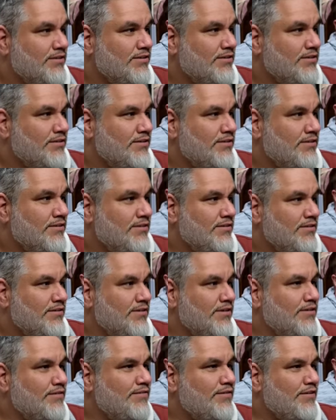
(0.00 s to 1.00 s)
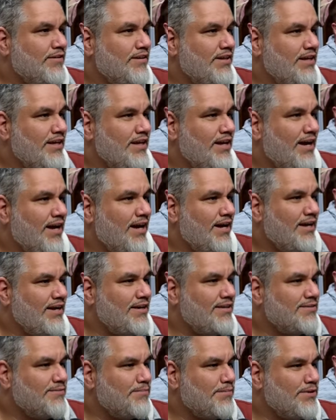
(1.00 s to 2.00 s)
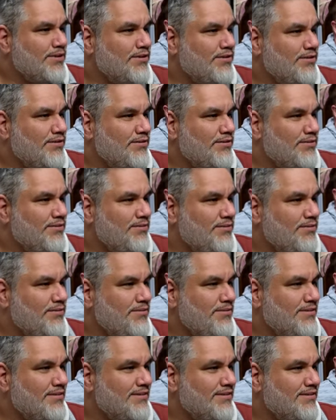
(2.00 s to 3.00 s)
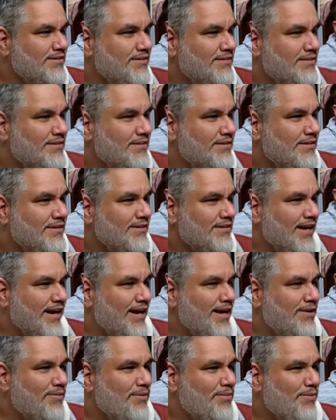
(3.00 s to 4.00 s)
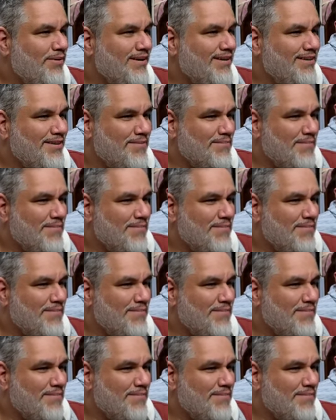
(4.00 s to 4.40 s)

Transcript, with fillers: Not always. Go for the eyes, Boo. And we won the